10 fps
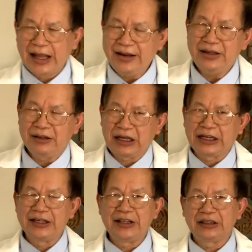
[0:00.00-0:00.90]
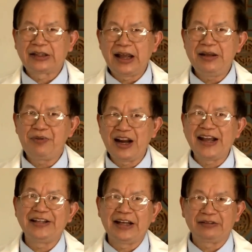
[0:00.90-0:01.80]
that they
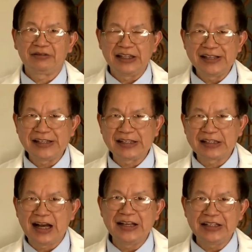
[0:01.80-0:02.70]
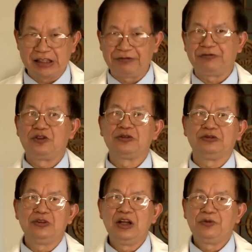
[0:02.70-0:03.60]
play the decisive
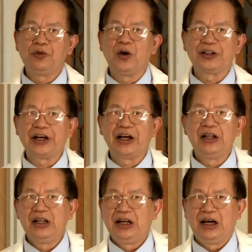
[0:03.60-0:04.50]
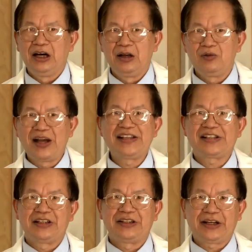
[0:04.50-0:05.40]
role for the uh,
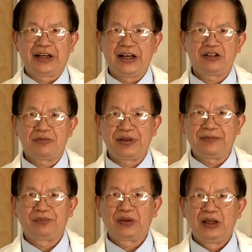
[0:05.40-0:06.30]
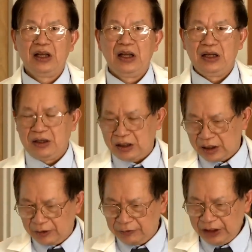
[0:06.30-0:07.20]
raise the negative entropy.
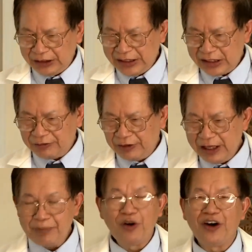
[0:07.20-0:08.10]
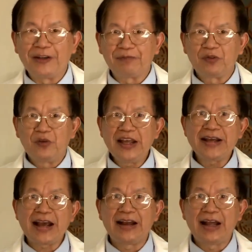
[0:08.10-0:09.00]
With this three points,
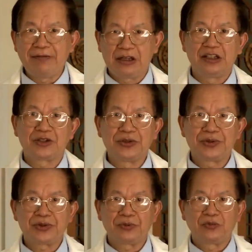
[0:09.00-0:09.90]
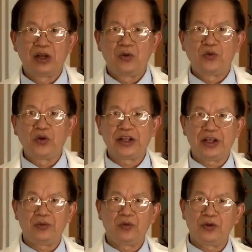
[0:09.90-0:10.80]
we can have a conclusion for the
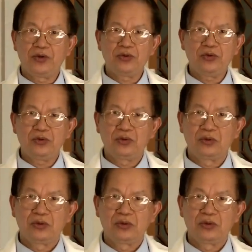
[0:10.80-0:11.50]
evolution